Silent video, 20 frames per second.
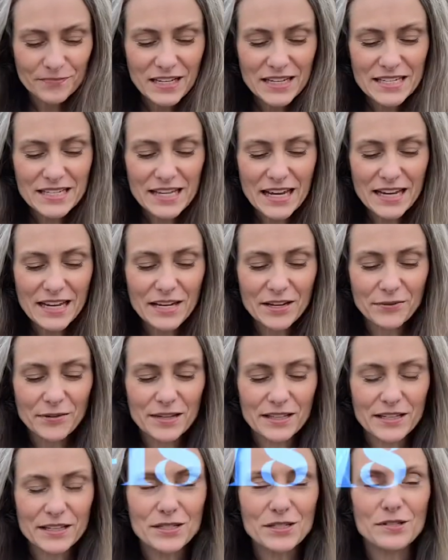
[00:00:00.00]
2
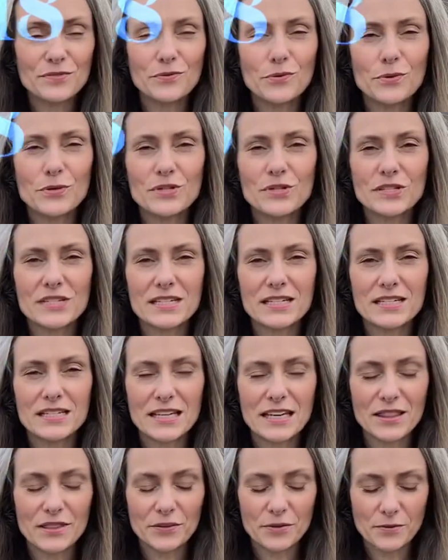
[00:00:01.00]
Corinthians
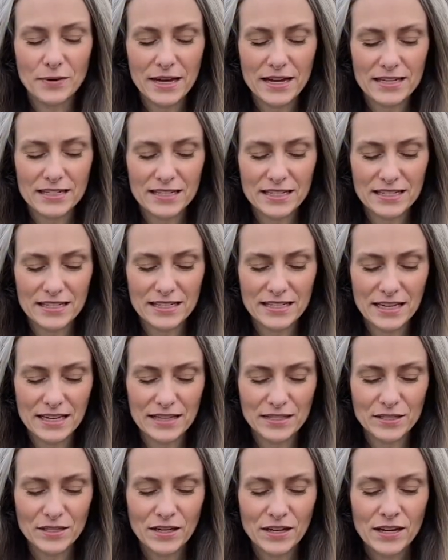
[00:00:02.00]
4:16 through 18
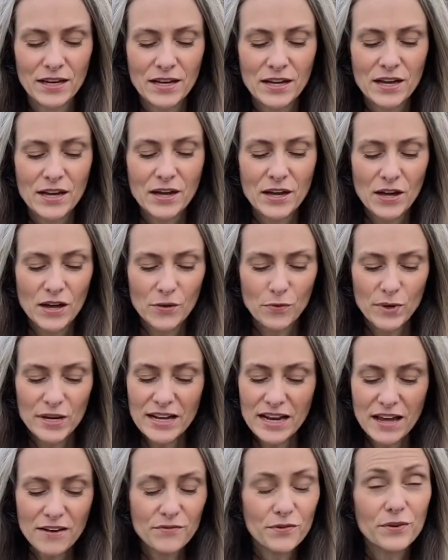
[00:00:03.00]
says, "We
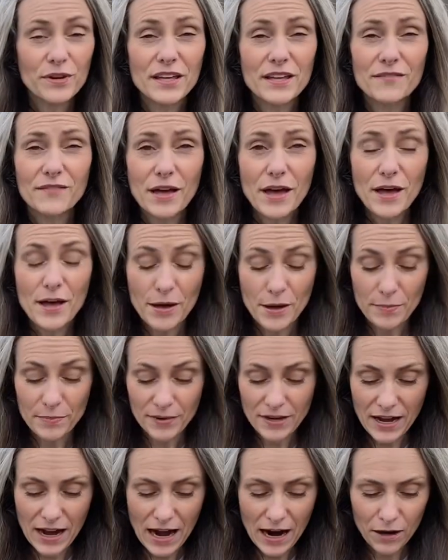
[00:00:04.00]
never give up.
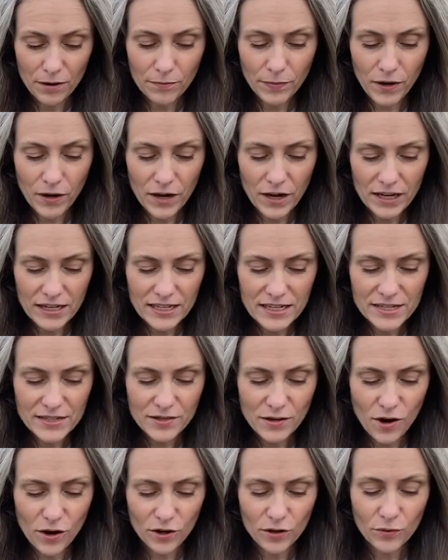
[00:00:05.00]
Our bodies
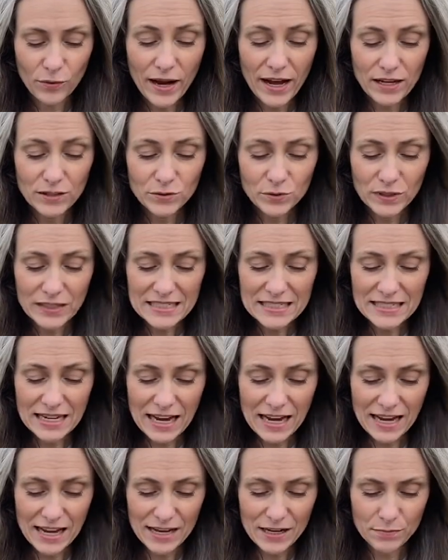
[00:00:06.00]
are gradually
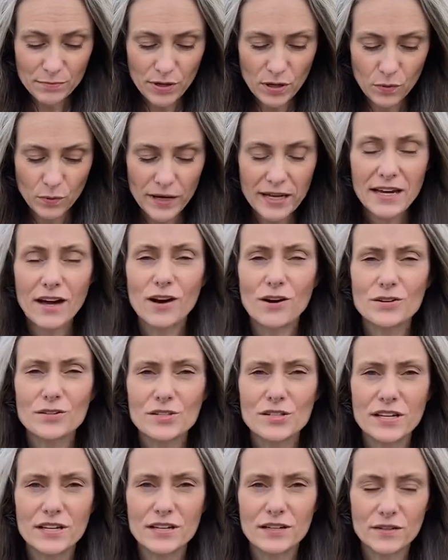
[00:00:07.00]
dying, but we
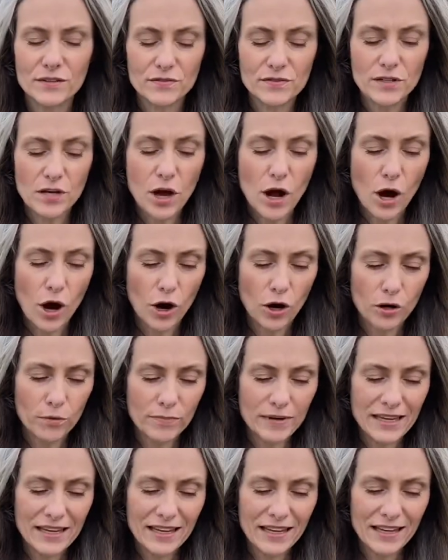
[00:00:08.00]
ourselves are
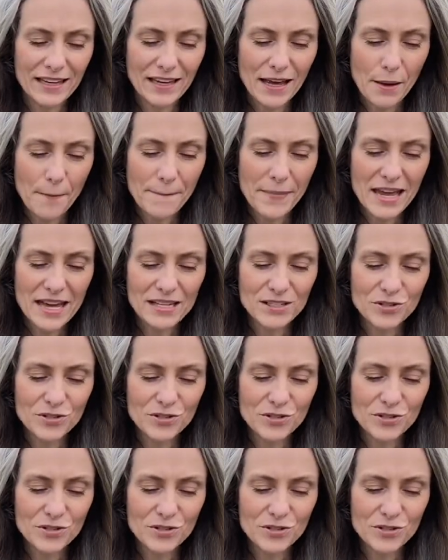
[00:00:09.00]
being made